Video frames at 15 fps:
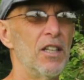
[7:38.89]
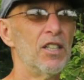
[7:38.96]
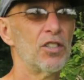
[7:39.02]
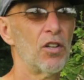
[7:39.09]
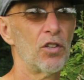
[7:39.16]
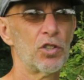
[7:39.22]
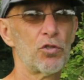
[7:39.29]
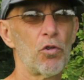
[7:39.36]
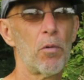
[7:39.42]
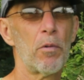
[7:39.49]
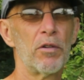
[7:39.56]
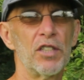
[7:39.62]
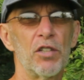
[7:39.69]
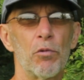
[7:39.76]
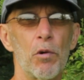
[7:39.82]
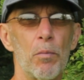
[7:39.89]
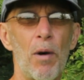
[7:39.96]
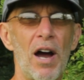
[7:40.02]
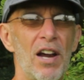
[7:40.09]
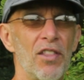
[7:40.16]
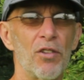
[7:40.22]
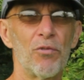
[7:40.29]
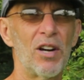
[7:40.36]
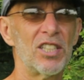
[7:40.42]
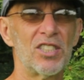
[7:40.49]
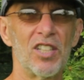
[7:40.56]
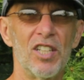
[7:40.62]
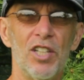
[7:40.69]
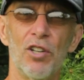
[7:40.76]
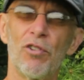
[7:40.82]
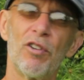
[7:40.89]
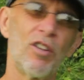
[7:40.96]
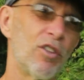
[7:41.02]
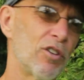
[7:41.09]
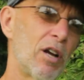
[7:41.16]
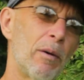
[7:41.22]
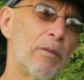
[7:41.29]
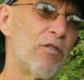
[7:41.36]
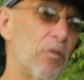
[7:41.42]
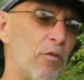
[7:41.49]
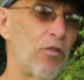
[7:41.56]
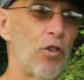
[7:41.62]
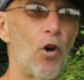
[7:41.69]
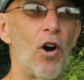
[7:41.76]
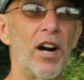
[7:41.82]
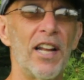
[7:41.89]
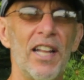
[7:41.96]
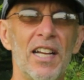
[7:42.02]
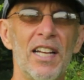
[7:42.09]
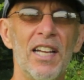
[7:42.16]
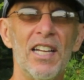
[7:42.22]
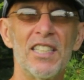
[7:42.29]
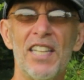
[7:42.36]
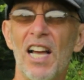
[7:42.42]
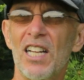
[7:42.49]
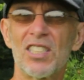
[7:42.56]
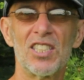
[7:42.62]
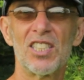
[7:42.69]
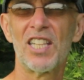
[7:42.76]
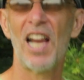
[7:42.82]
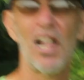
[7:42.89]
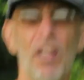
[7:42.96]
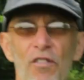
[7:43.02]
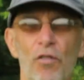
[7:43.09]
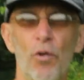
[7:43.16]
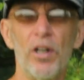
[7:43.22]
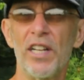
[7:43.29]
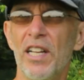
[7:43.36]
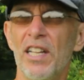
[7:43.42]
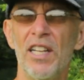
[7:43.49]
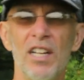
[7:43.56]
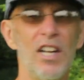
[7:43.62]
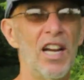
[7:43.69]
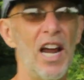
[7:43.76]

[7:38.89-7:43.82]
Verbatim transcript: So the strawberries that we're buying the rest of the year are either coming from Florida, Texas, California,